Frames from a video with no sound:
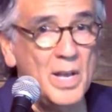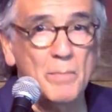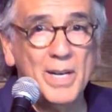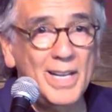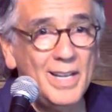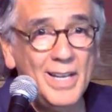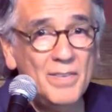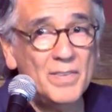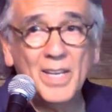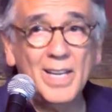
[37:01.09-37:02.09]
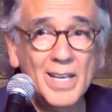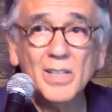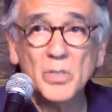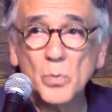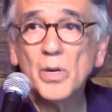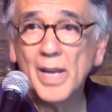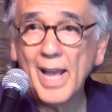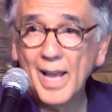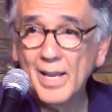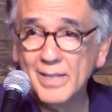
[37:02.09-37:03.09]
But even the English word
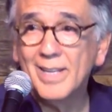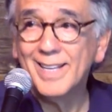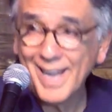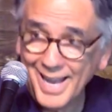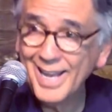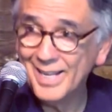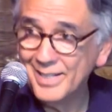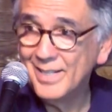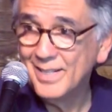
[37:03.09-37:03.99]
and can